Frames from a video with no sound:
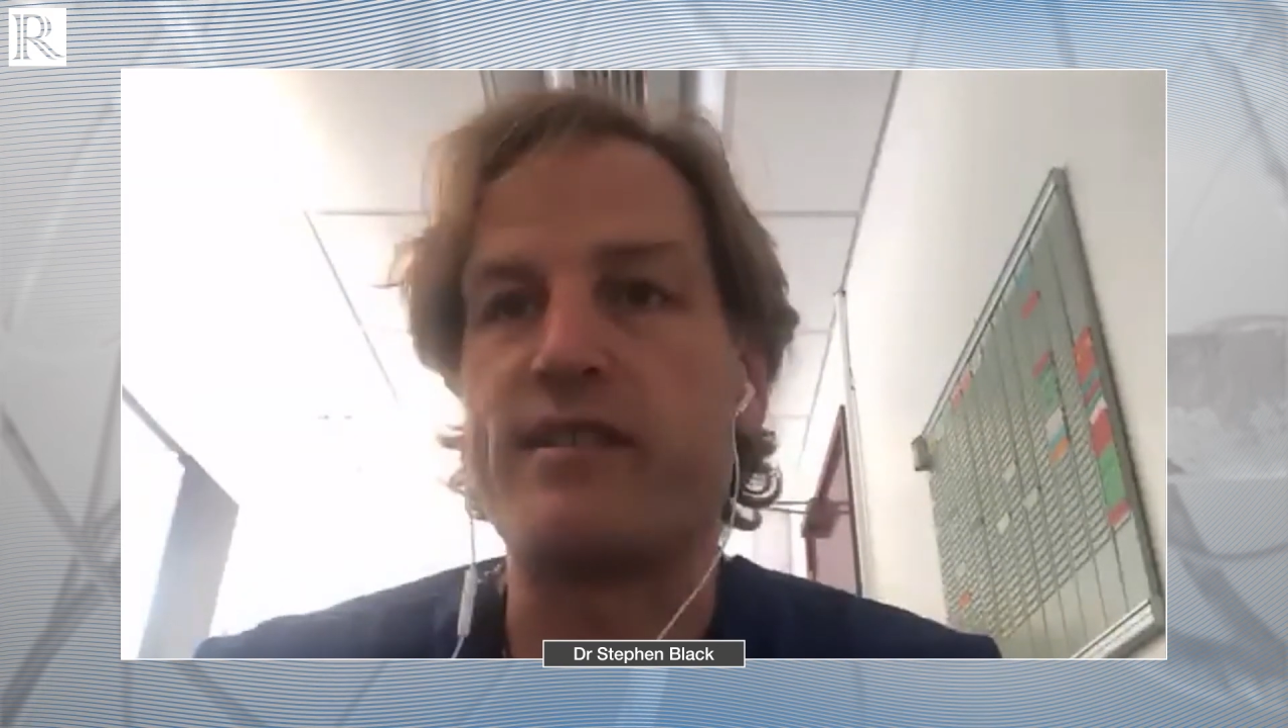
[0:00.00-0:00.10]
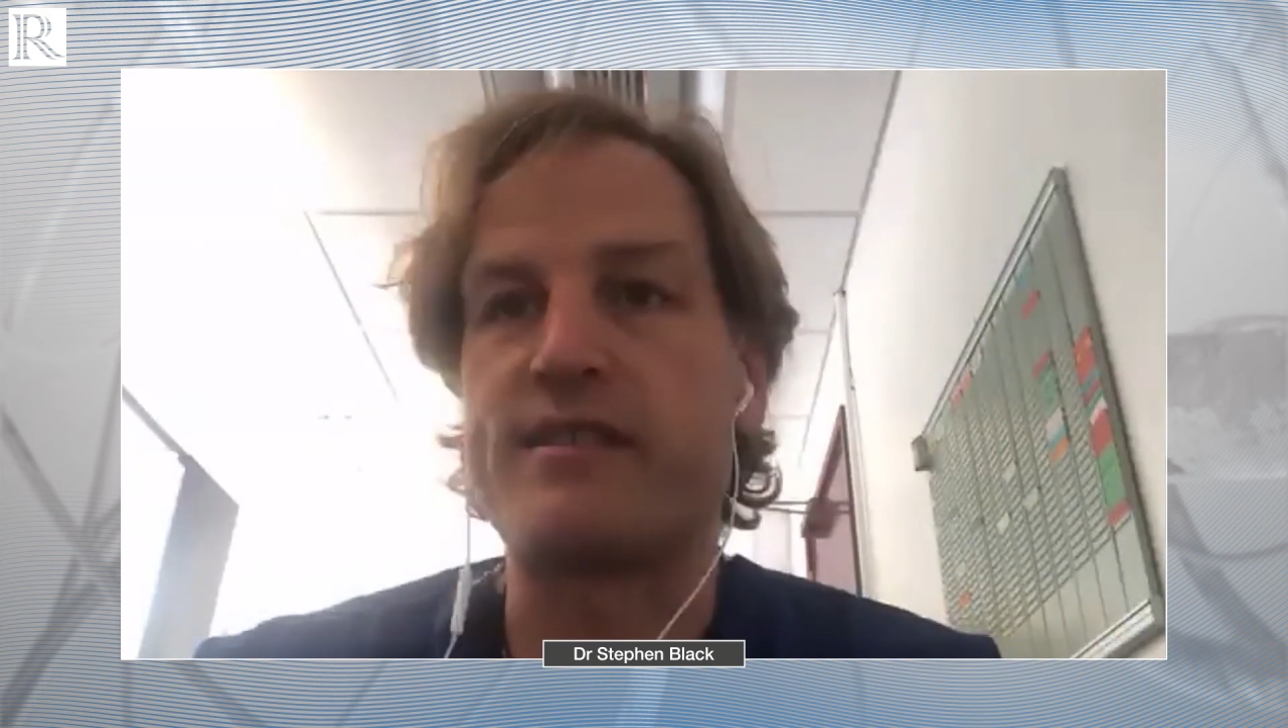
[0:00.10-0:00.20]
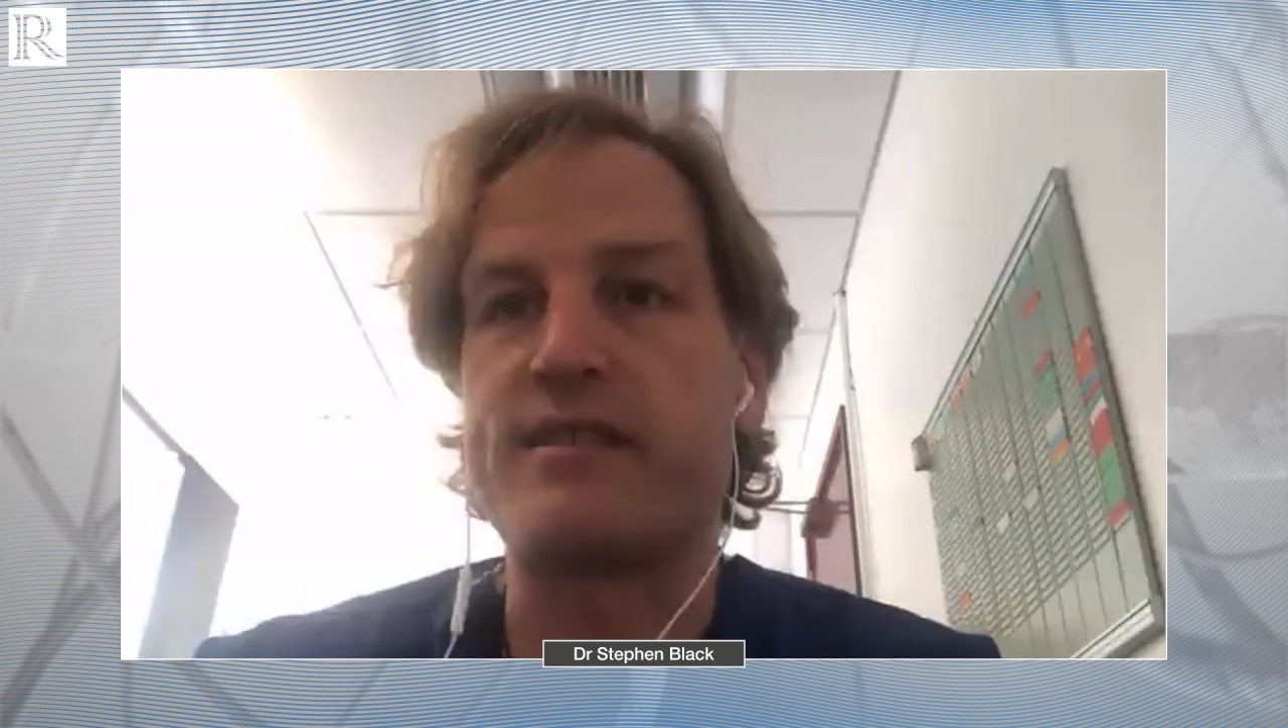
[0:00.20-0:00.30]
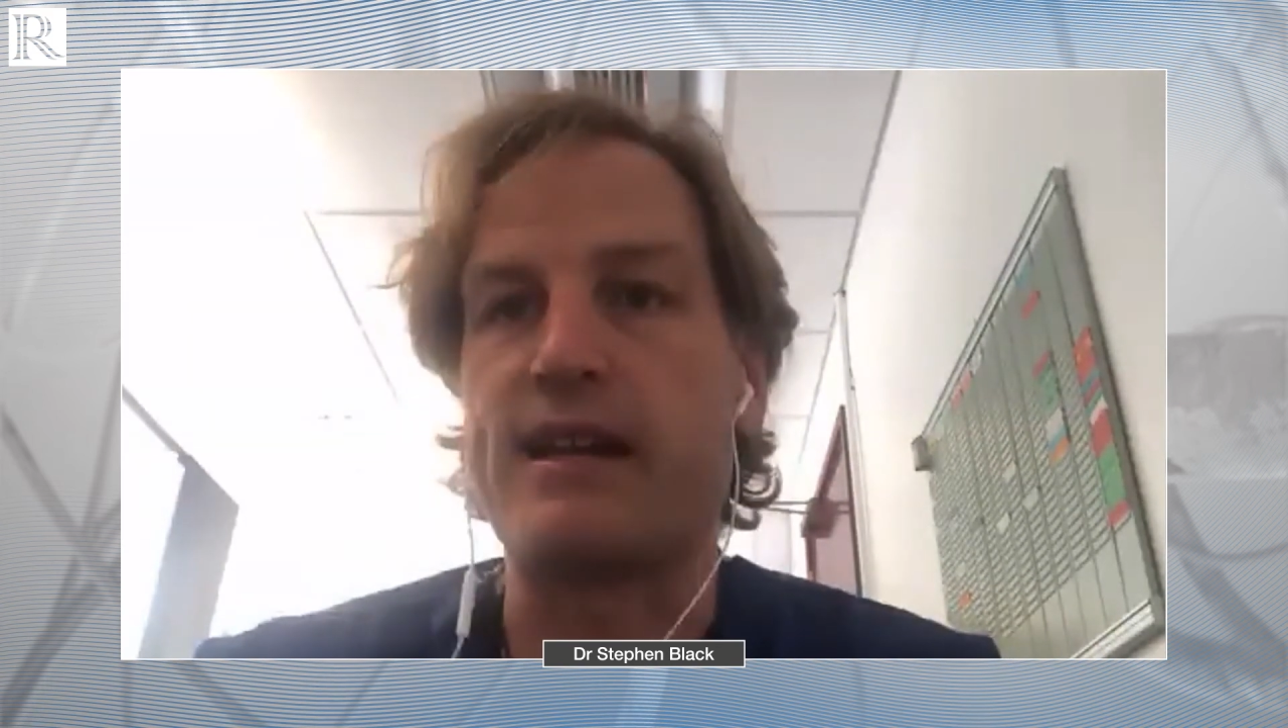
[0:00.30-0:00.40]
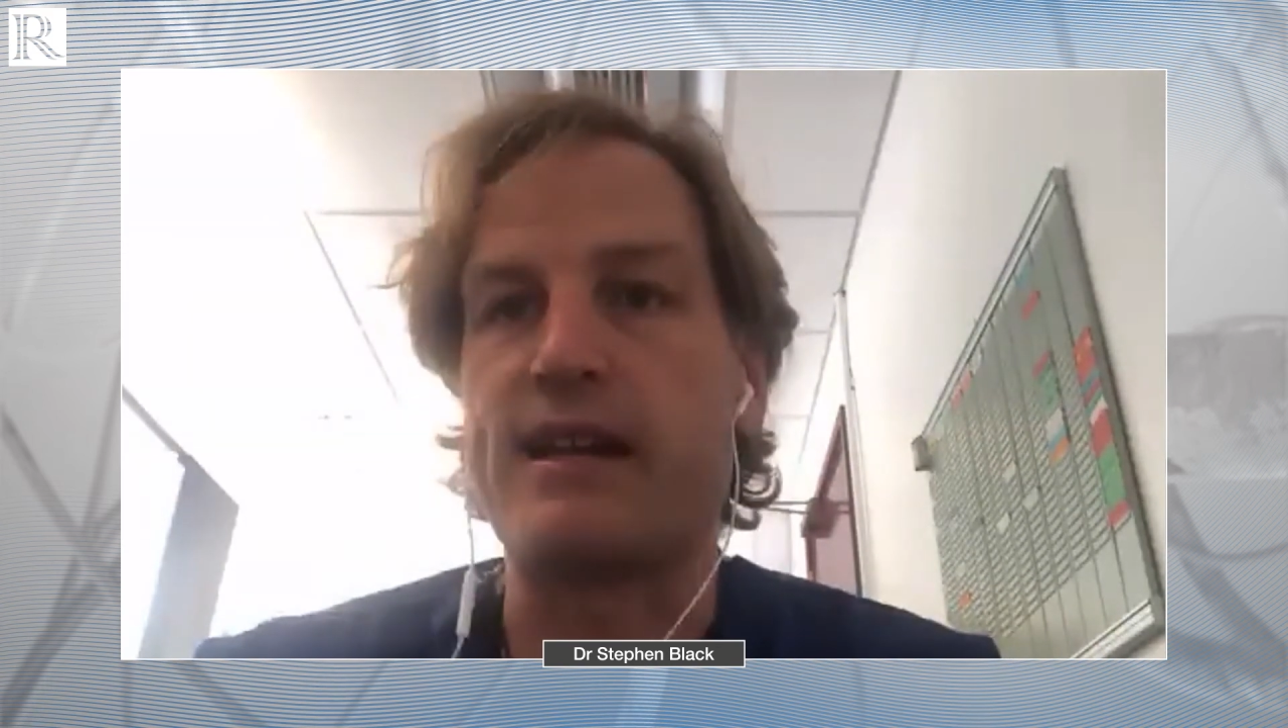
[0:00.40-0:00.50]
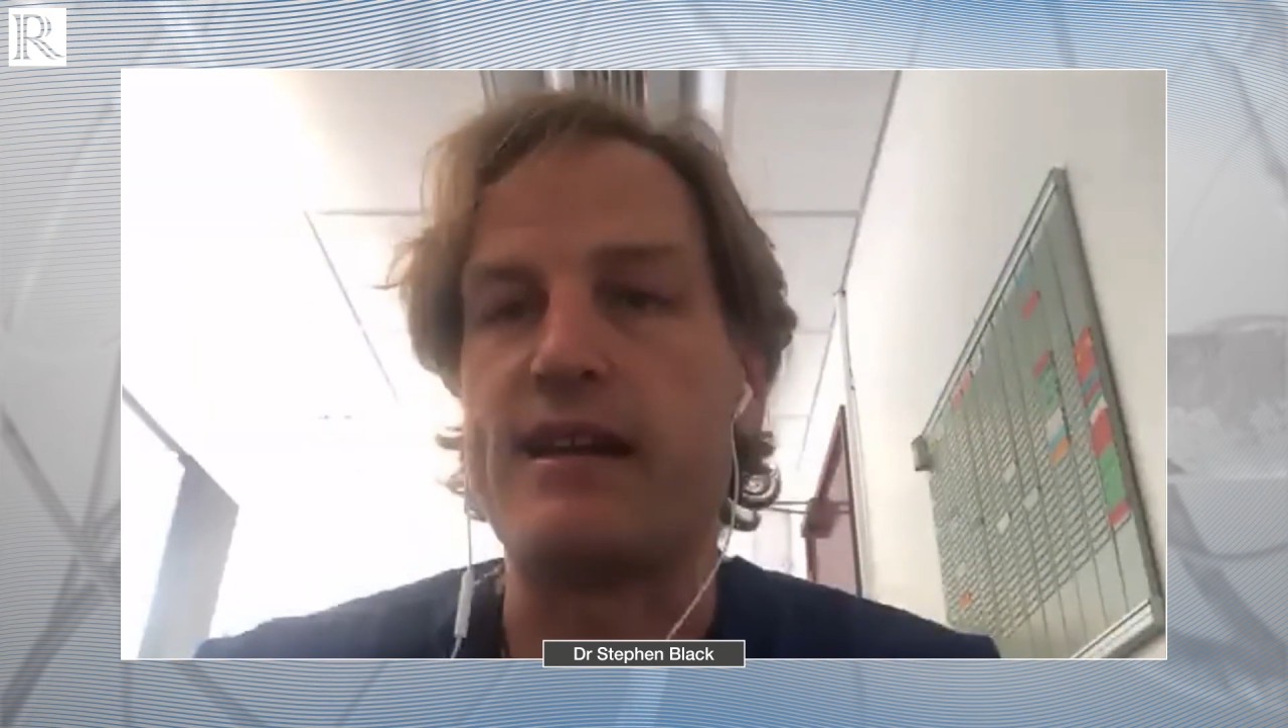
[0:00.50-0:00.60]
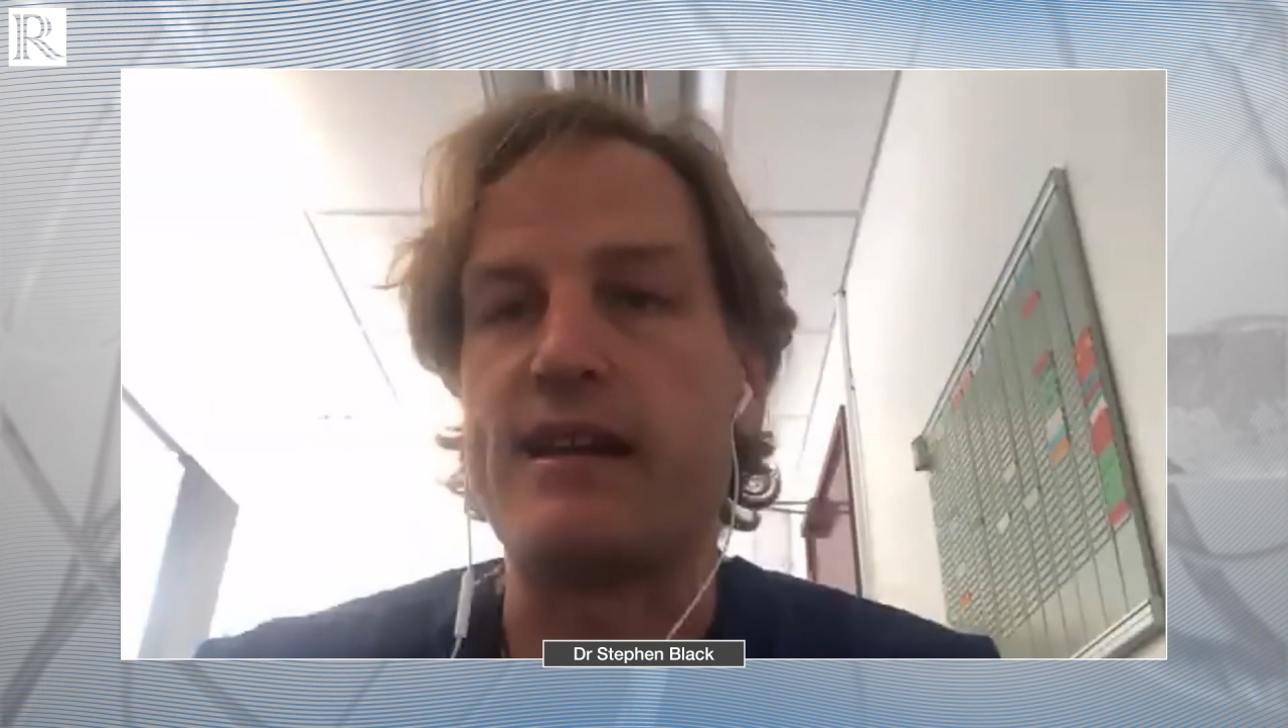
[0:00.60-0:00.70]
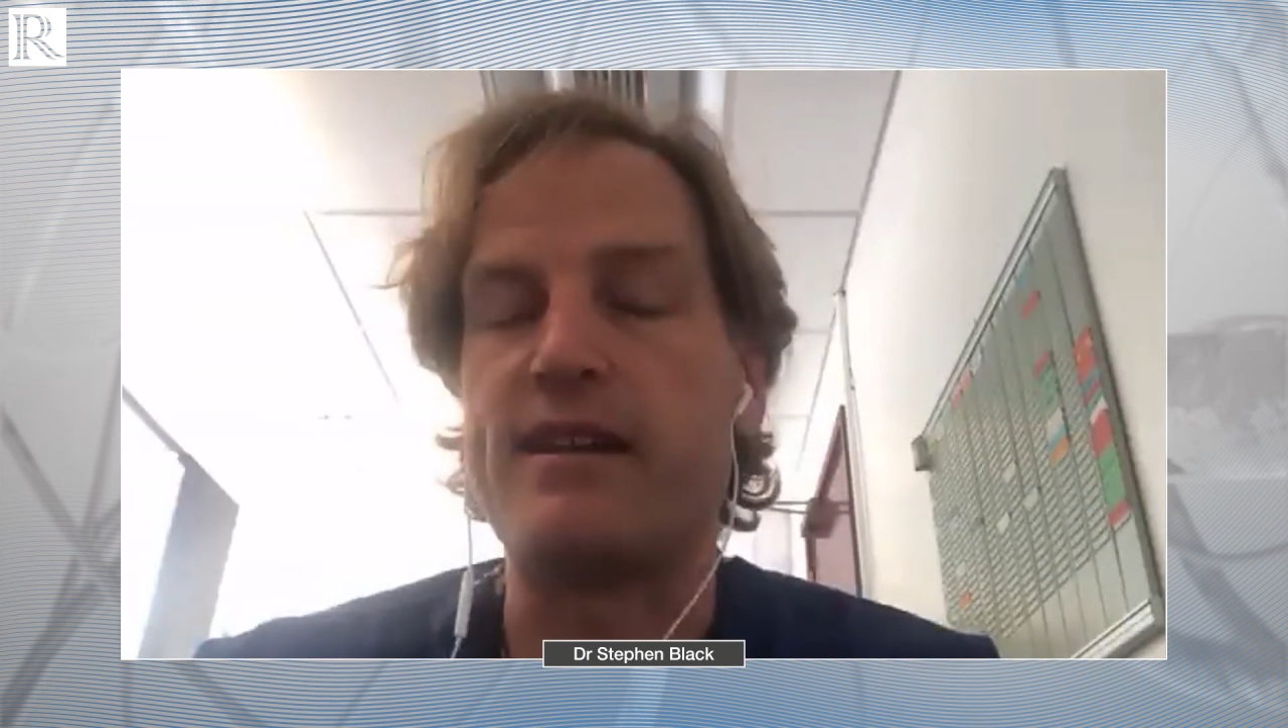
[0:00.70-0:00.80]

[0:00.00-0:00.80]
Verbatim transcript: can draw from the